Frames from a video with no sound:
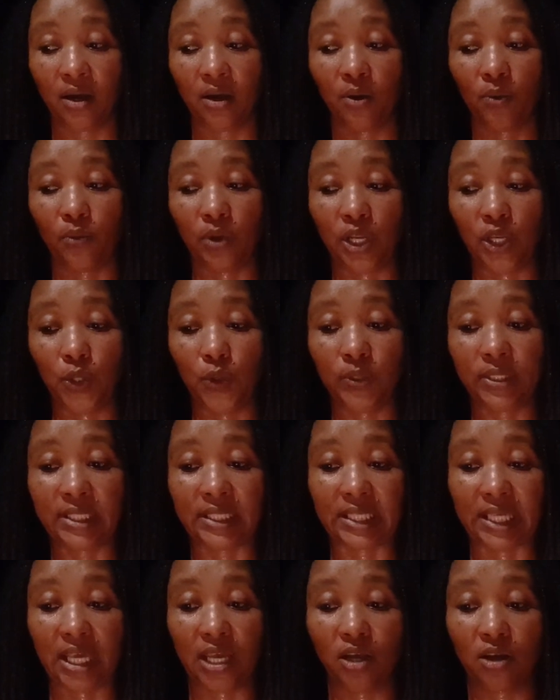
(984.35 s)
will you
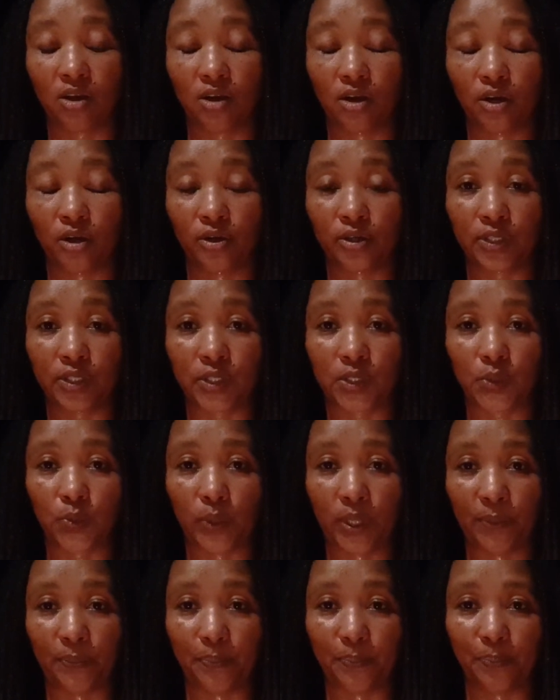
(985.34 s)
sink or
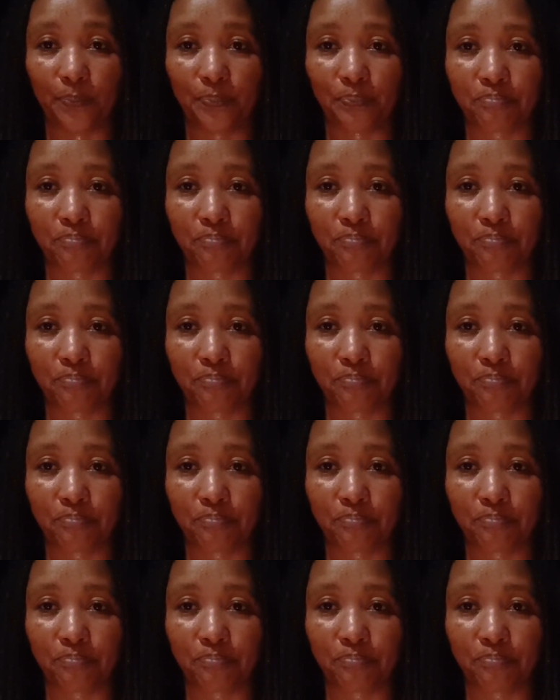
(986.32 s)
swim?